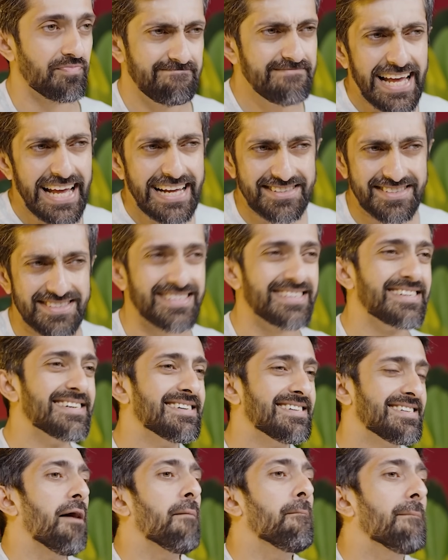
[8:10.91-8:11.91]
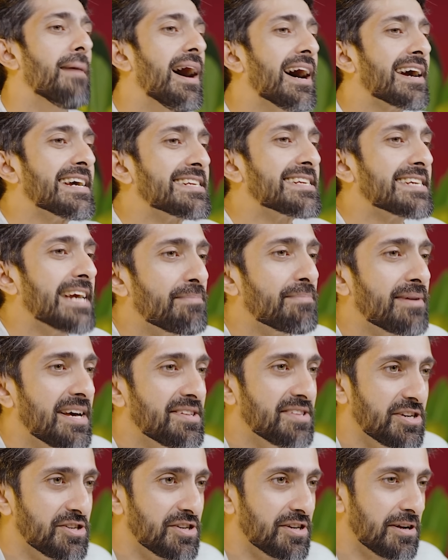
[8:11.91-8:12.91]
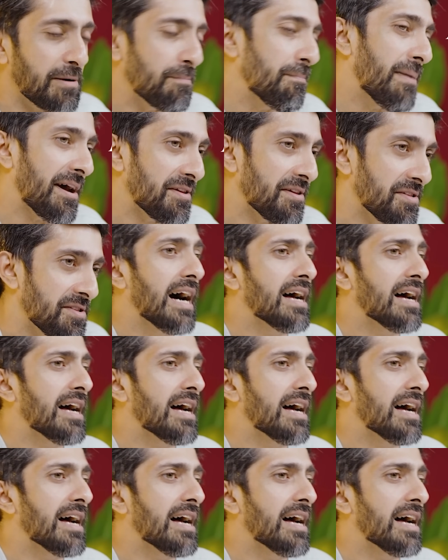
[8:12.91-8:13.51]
Next, market capitalization comparison.